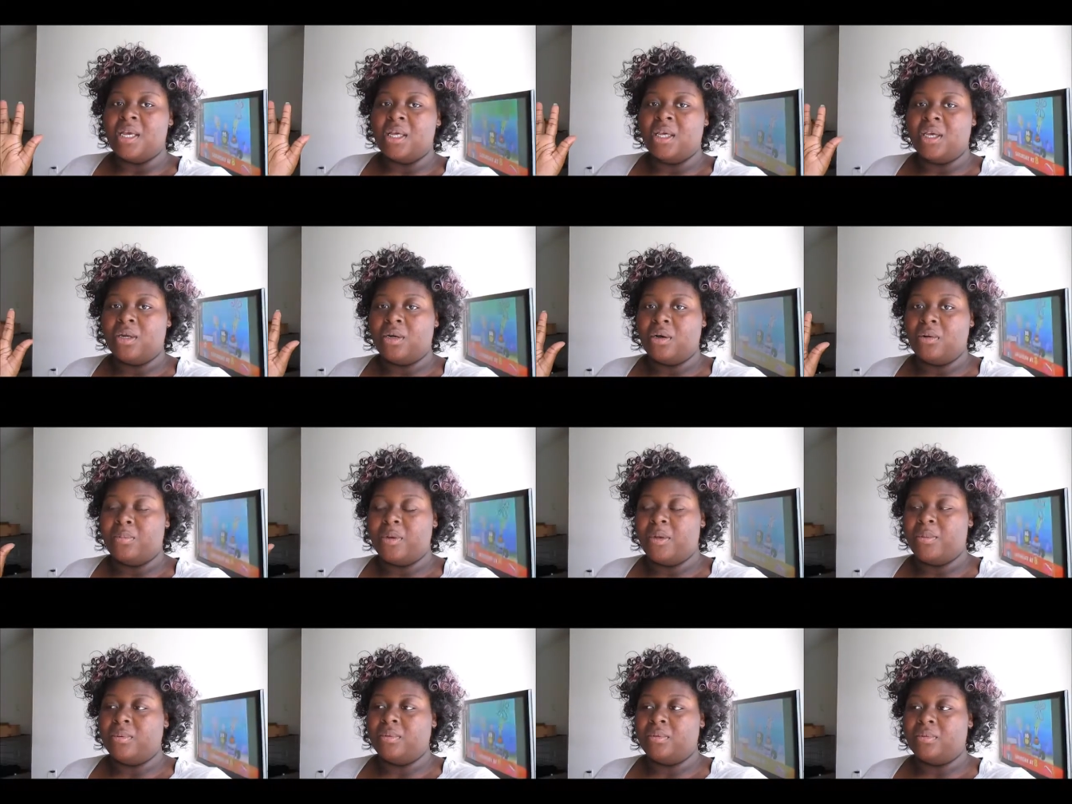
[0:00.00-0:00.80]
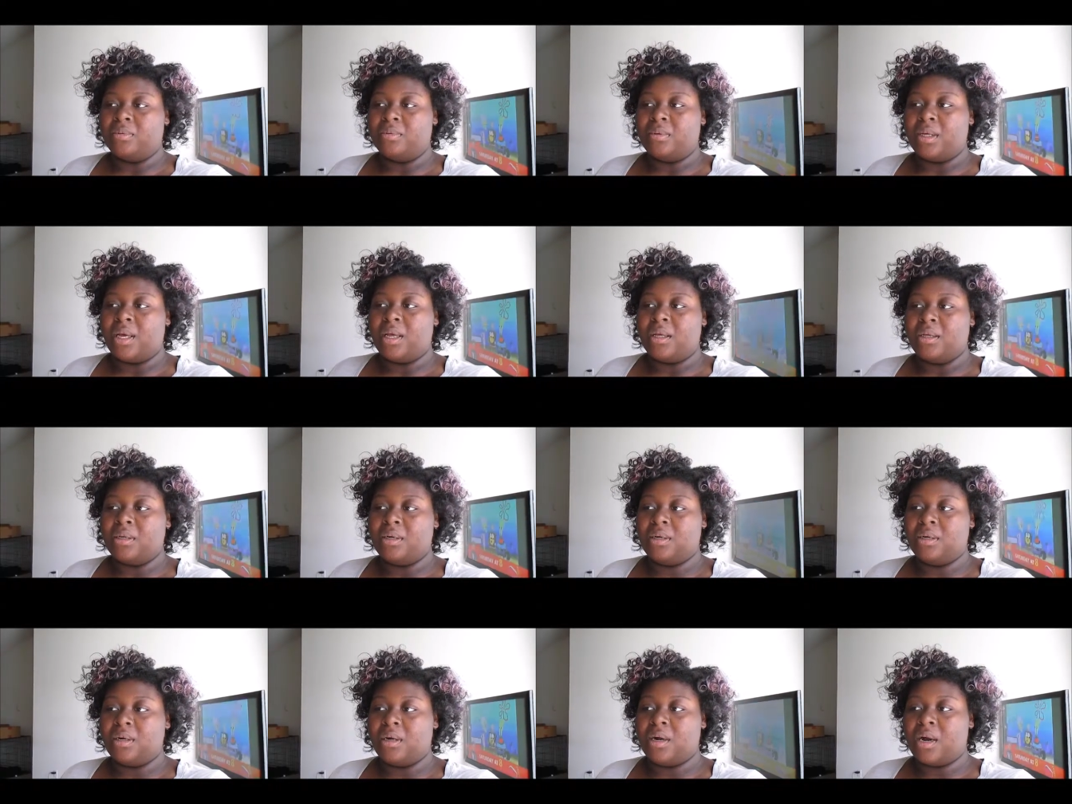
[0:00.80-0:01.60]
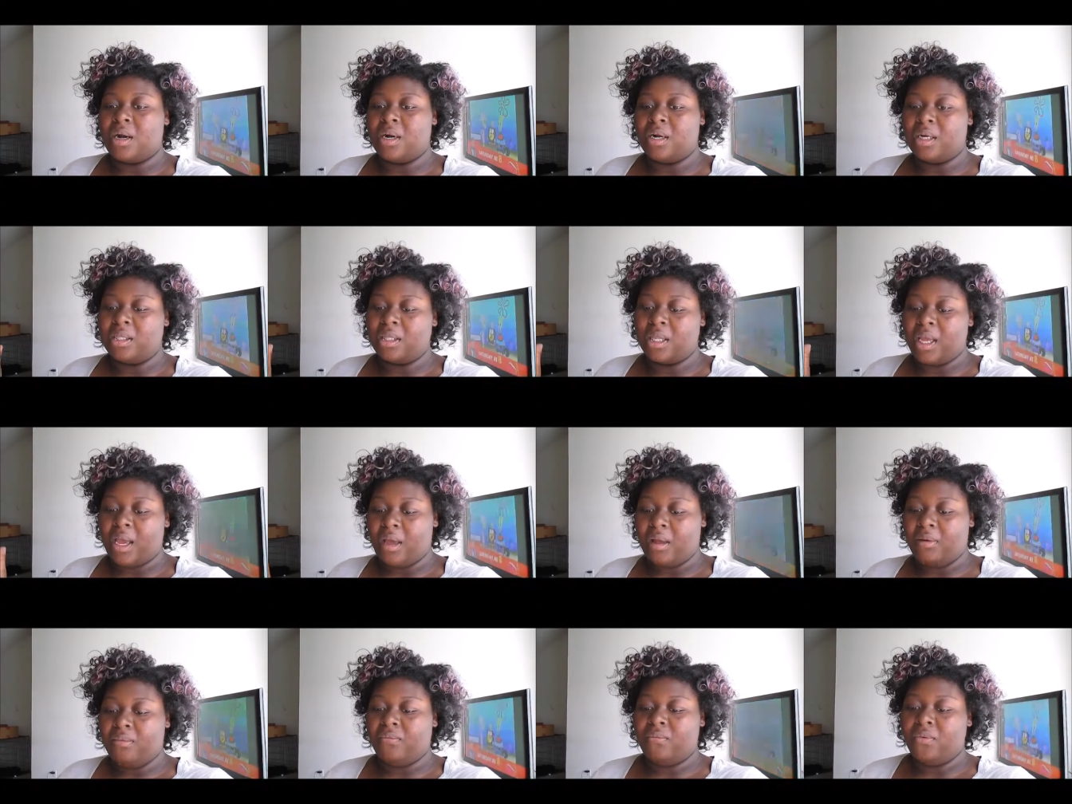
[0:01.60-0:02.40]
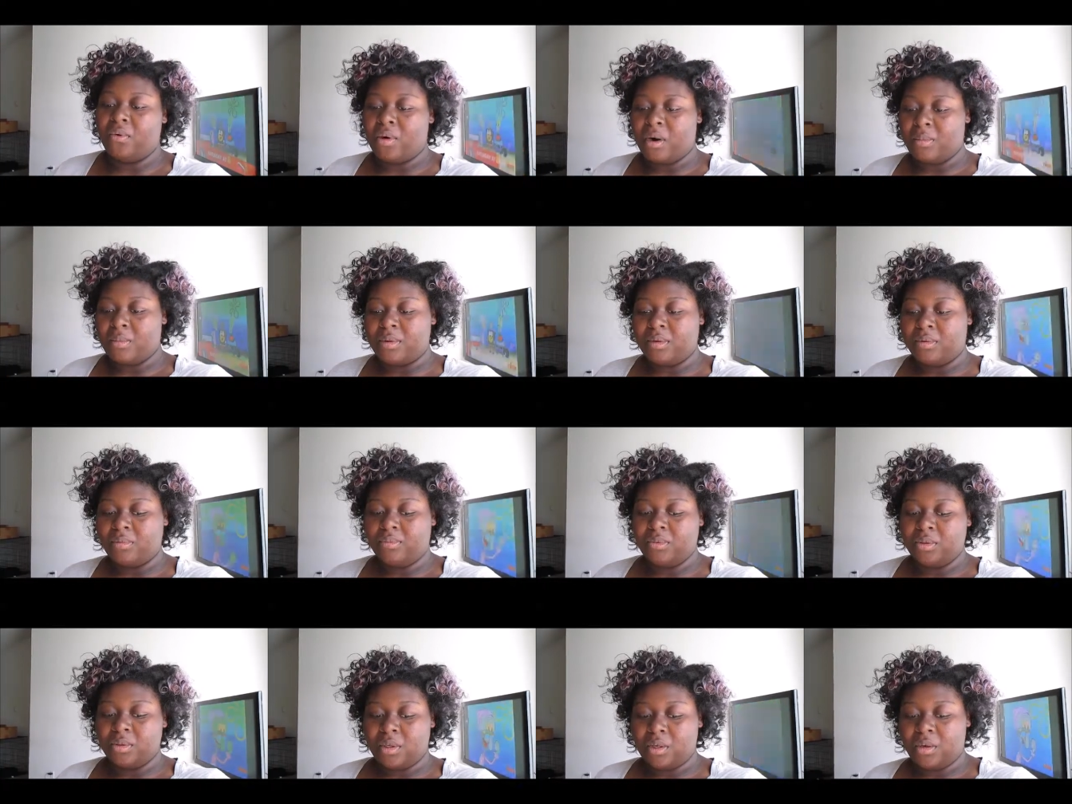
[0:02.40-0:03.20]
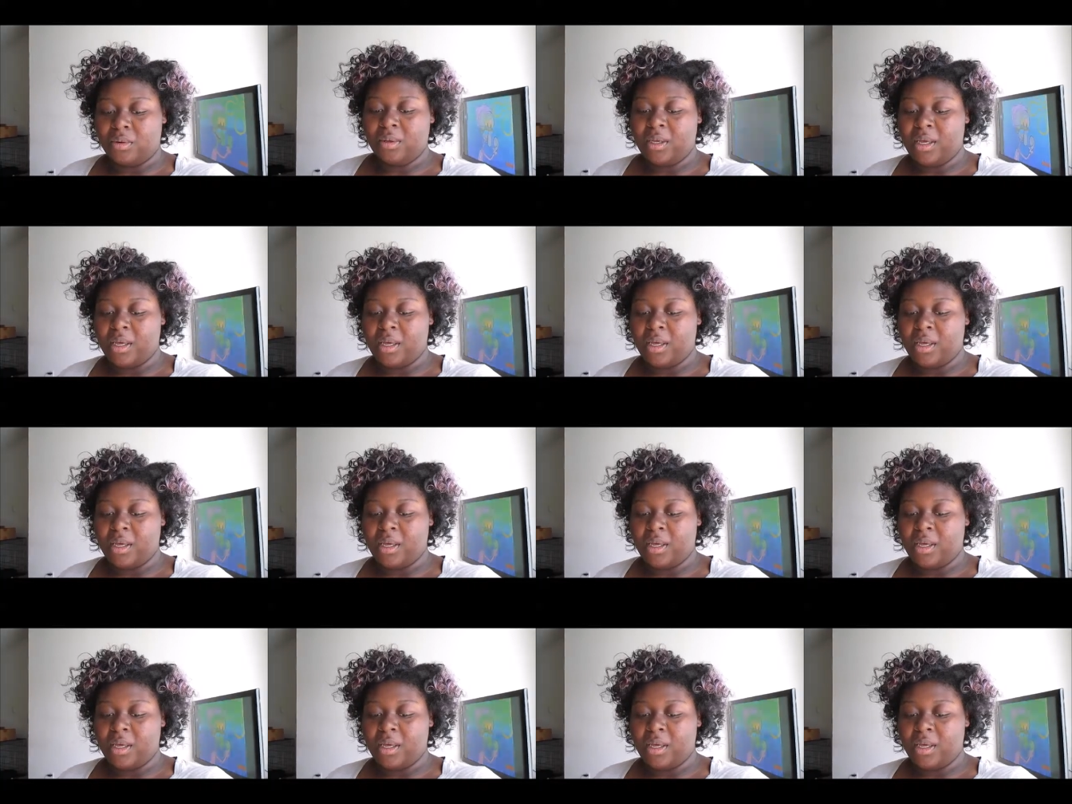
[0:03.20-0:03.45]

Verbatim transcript: you know, people that are in that form of, you know,